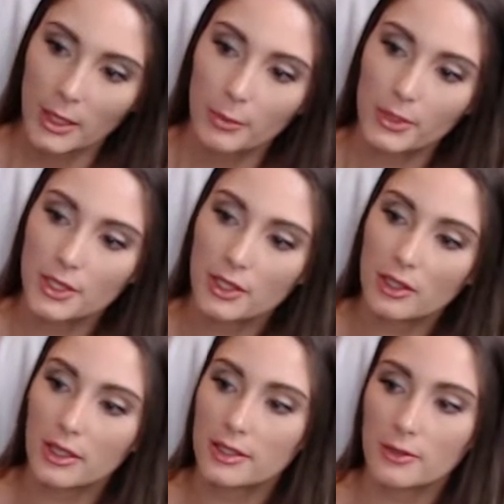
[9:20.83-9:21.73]
But she could
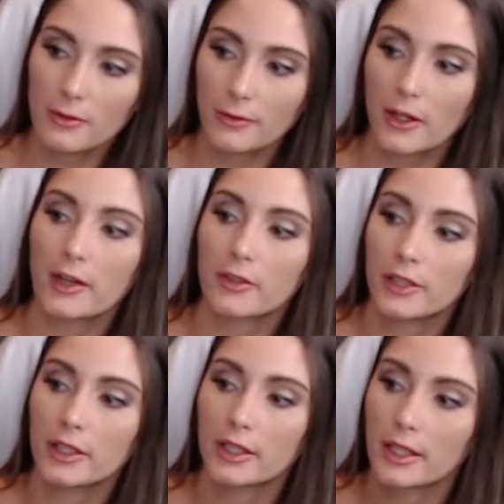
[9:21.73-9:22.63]
not do it
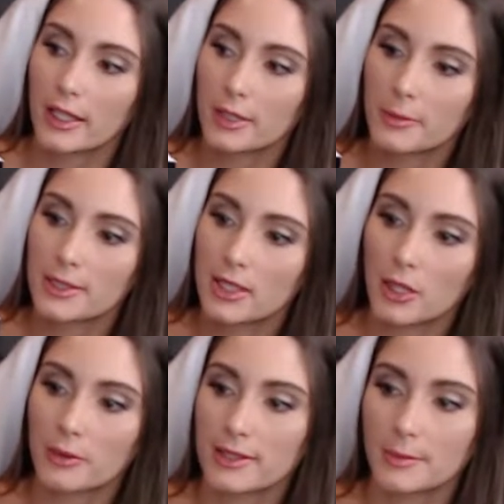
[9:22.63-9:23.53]
forever, and there must
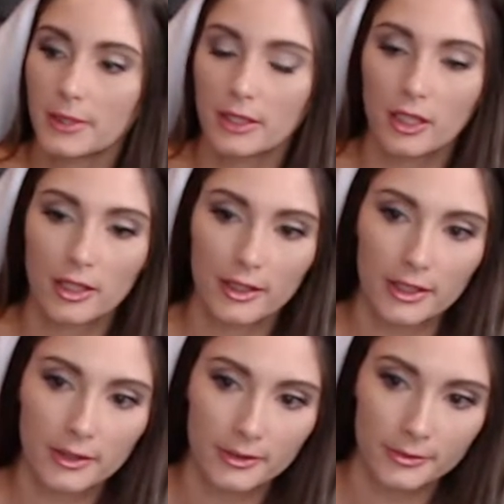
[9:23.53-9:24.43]
always be a
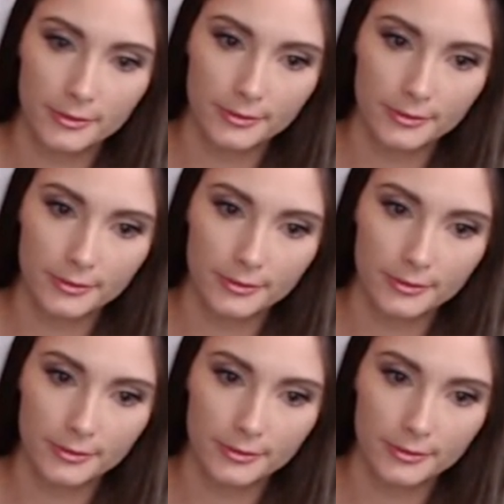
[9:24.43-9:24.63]
guardian.